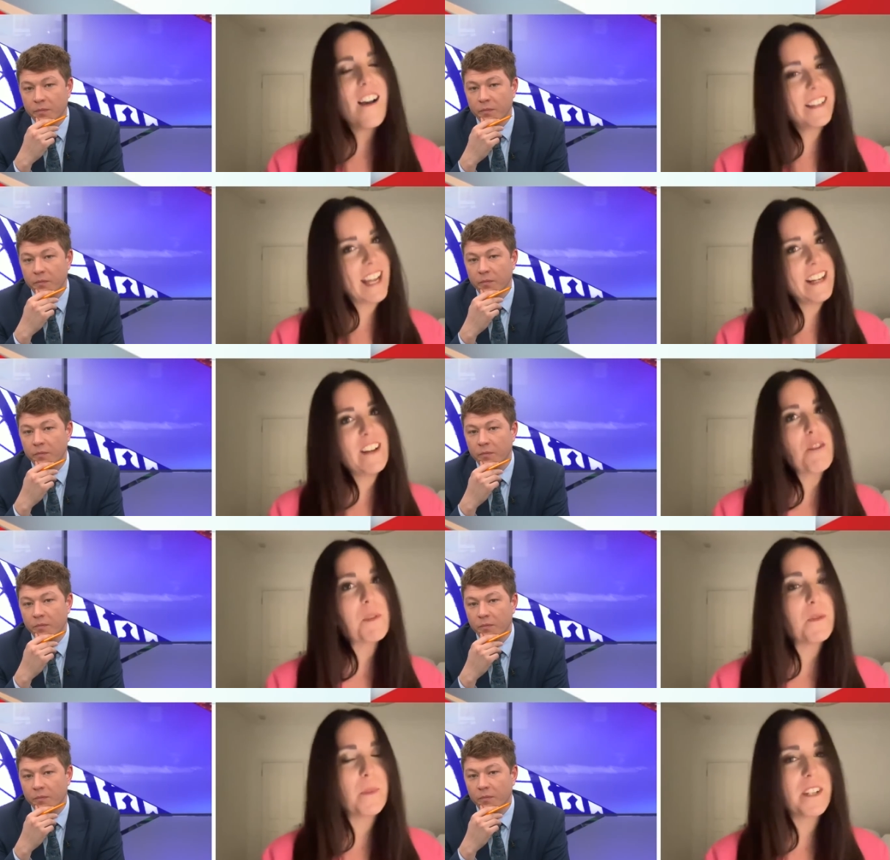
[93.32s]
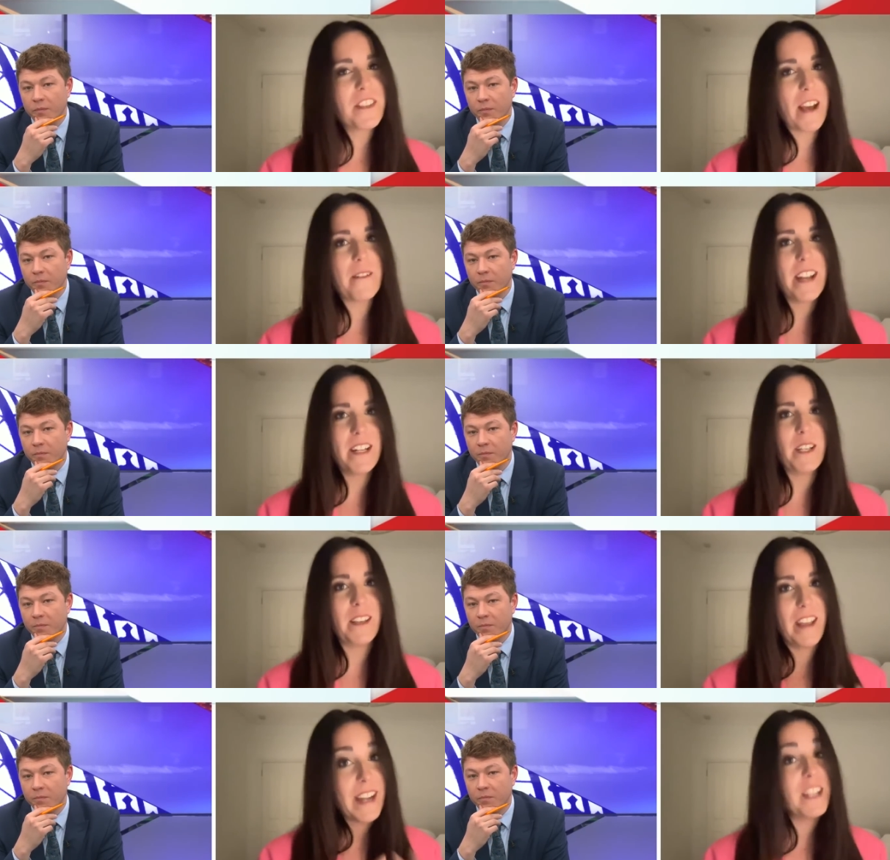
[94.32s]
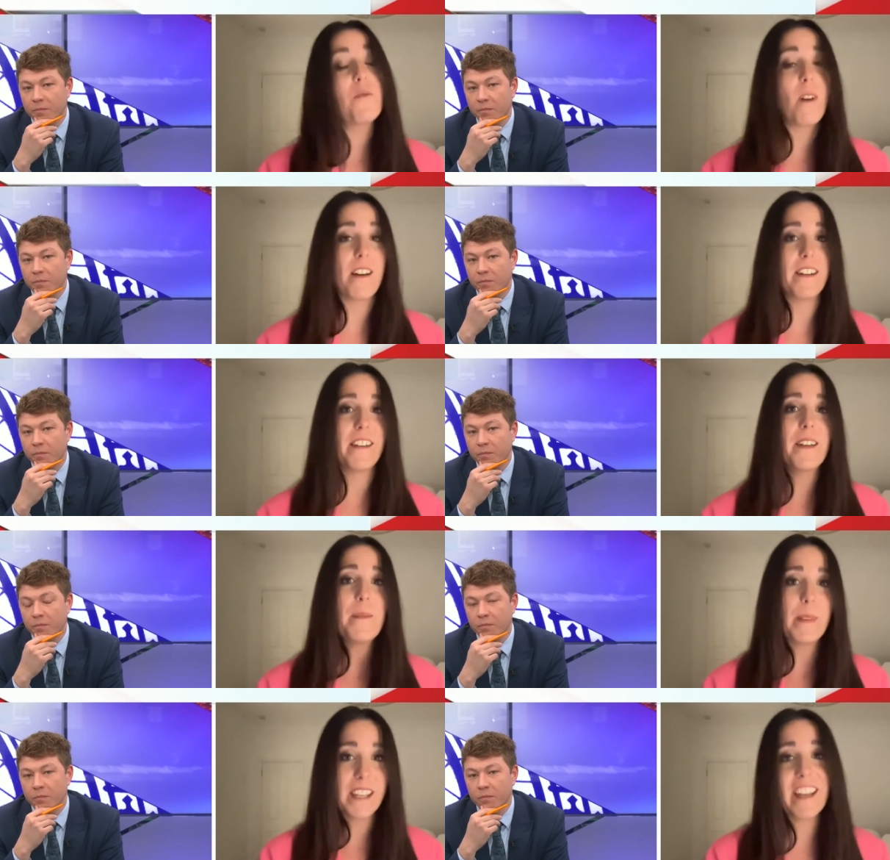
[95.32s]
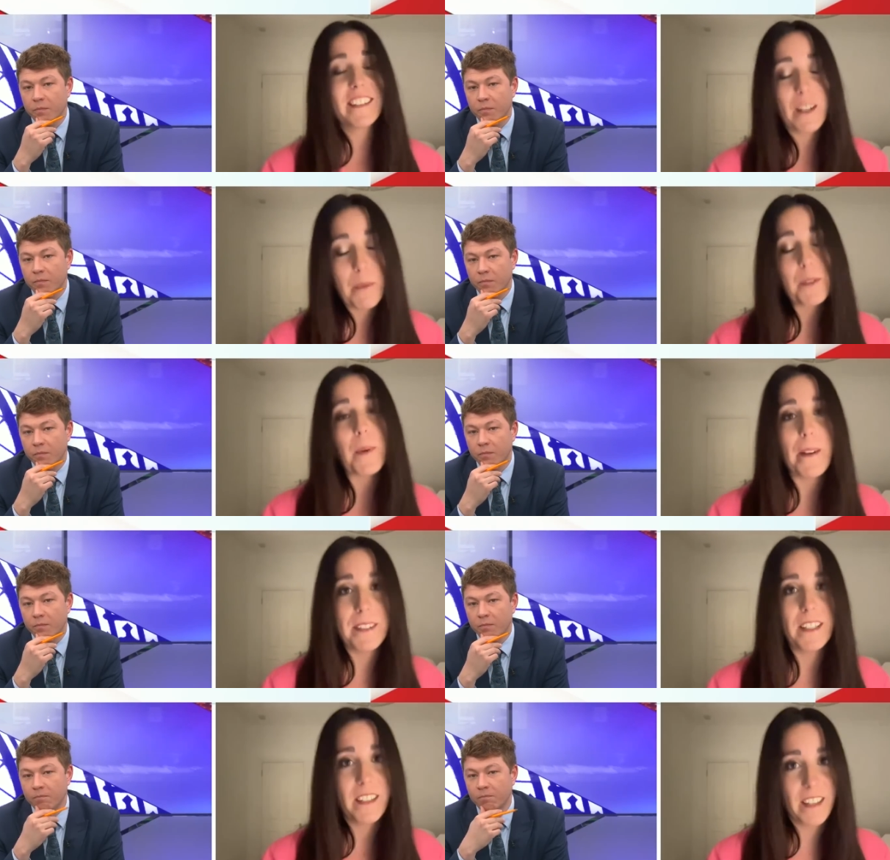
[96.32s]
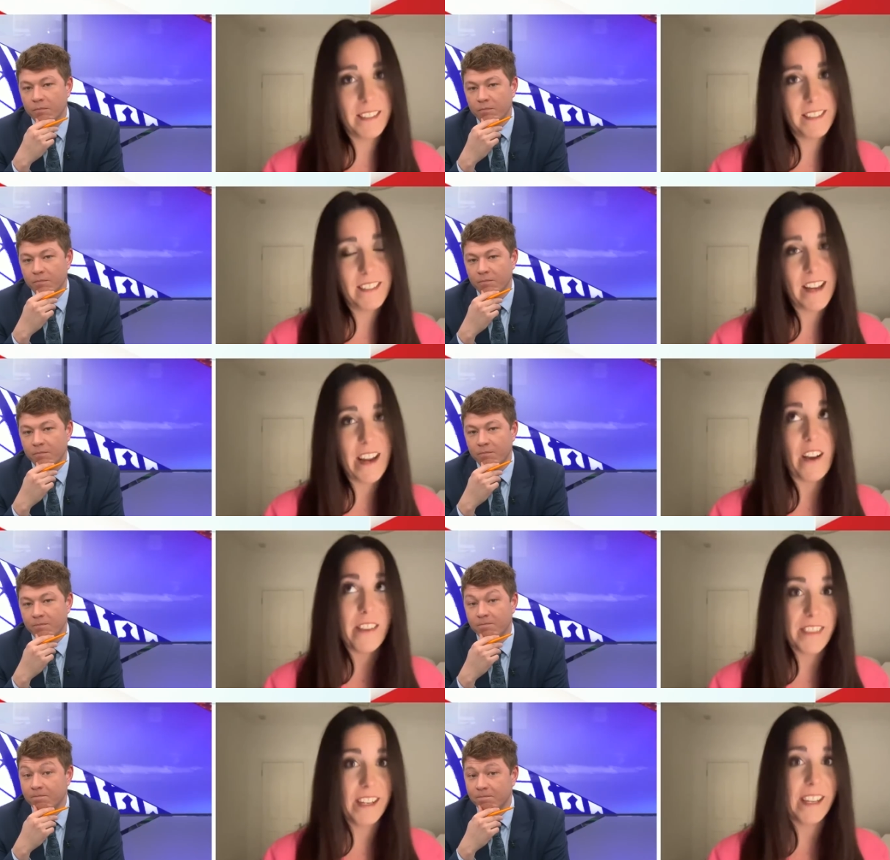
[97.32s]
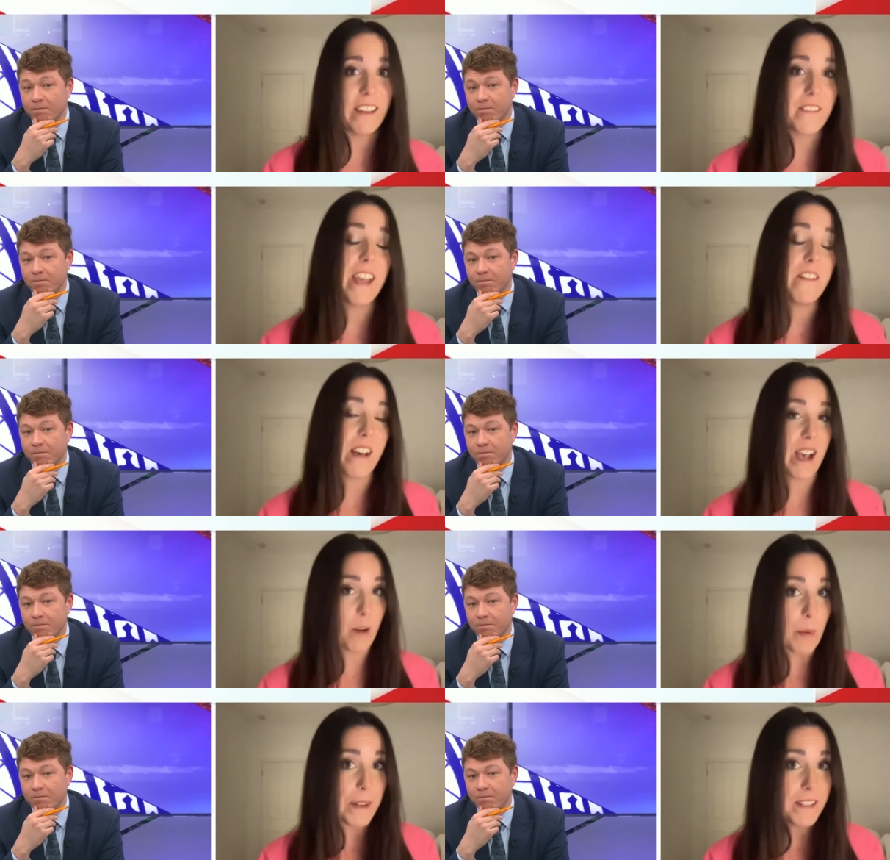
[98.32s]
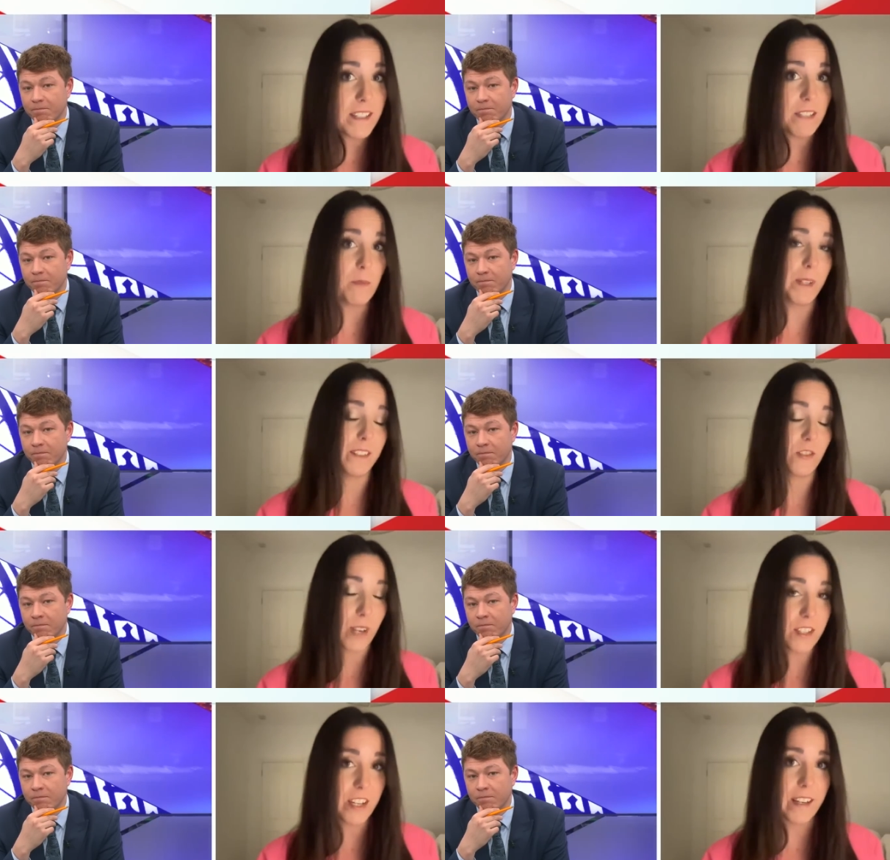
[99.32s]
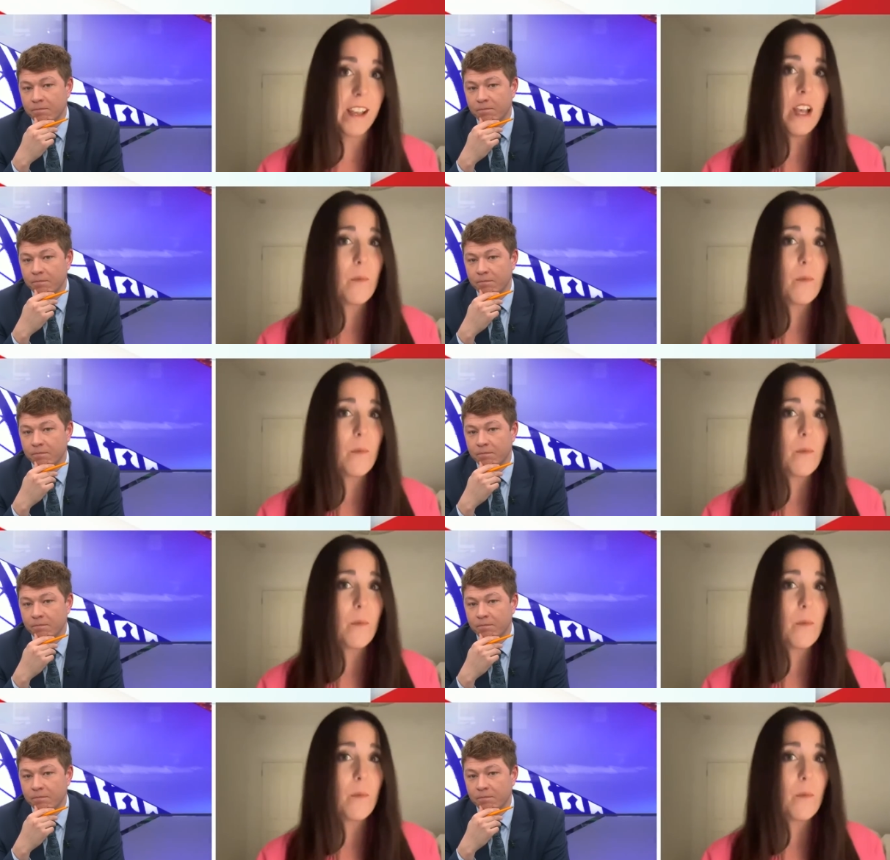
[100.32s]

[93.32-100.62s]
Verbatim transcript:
Speaker 1: okay, now I wouldn't wish that on any anyone, but yes, that was what I was thinking yesterday. I think if that ever happened, it would be mm. tragic.